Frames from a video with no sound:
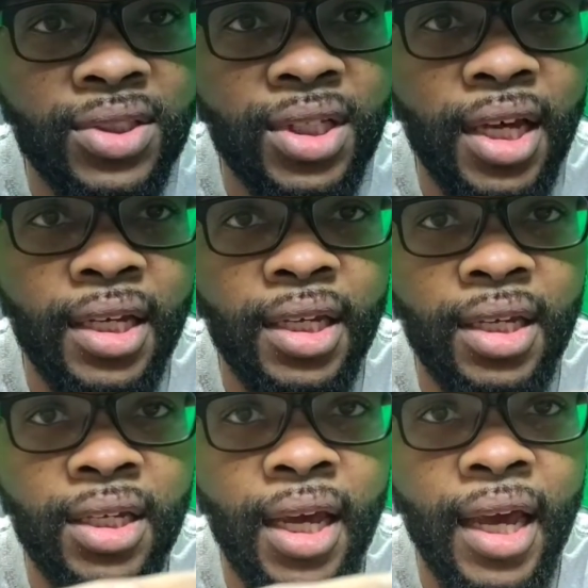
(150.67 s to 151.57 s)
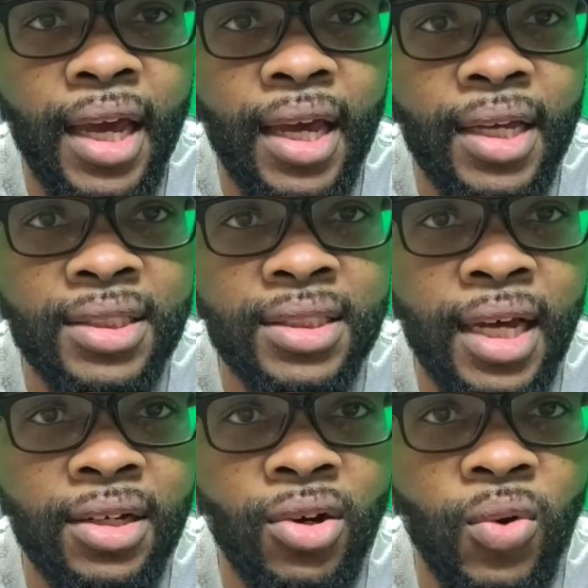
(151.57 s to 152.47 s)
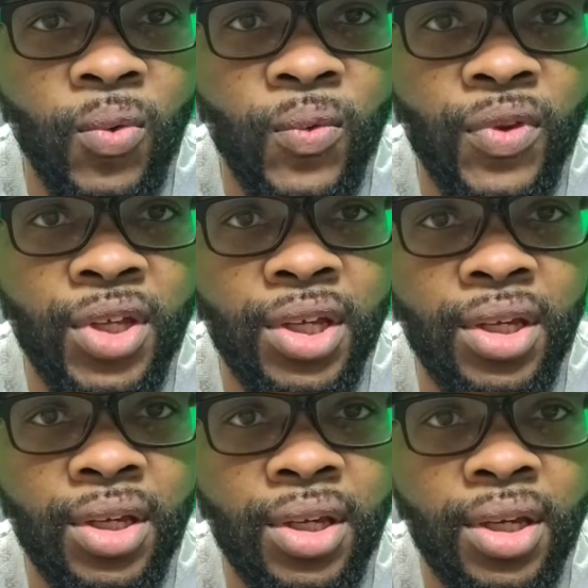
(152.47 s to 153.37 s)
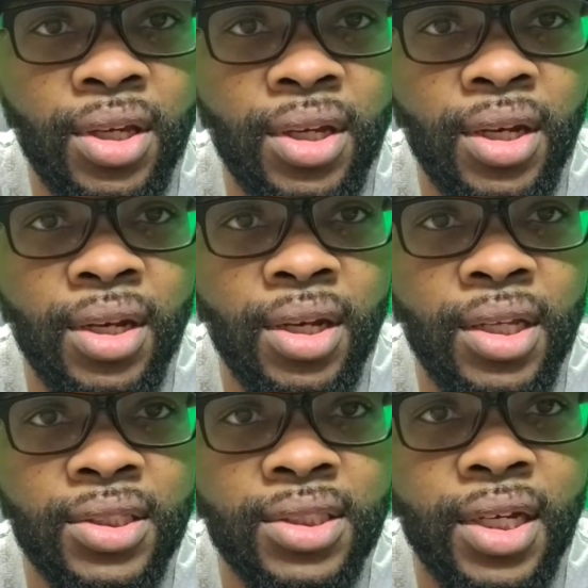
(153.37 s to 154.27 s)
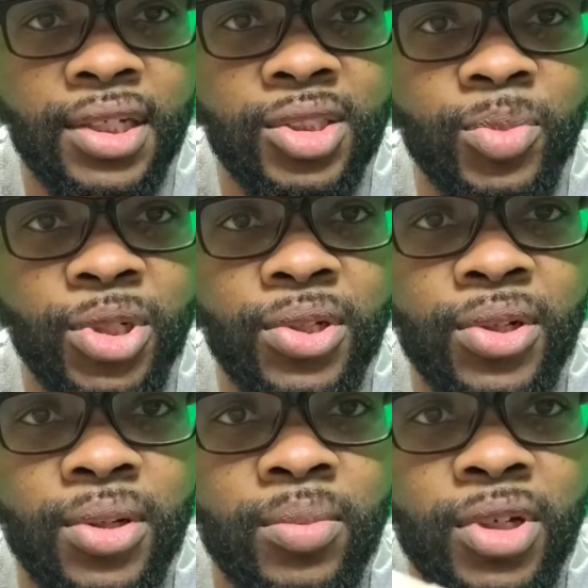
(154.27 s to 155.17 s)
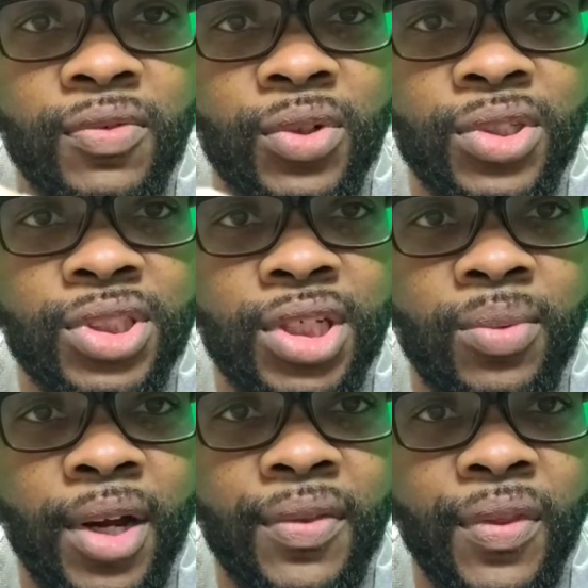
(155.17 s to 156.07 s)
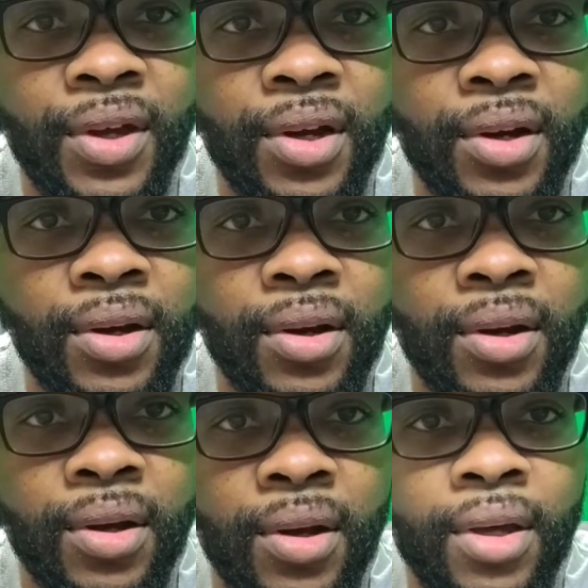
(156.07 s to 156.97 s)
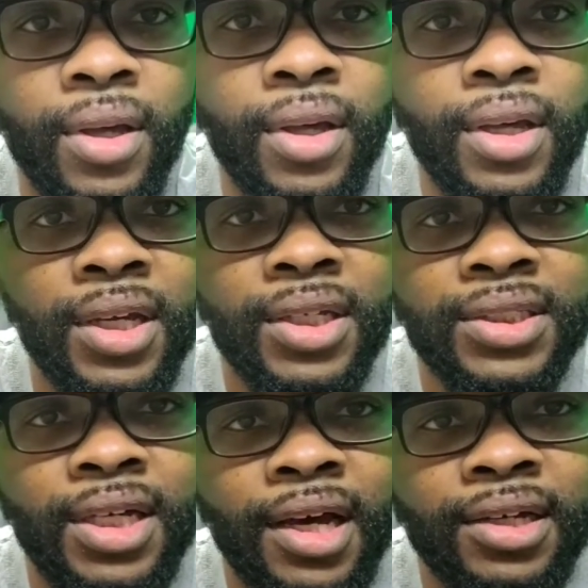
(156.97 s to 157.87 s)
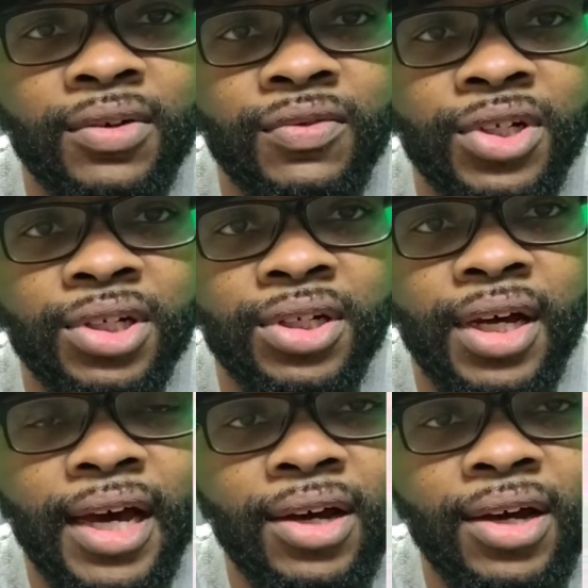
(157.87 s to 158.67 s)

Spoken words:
looks like it has not only an inside speaker, but if you can see right there, it's kind of a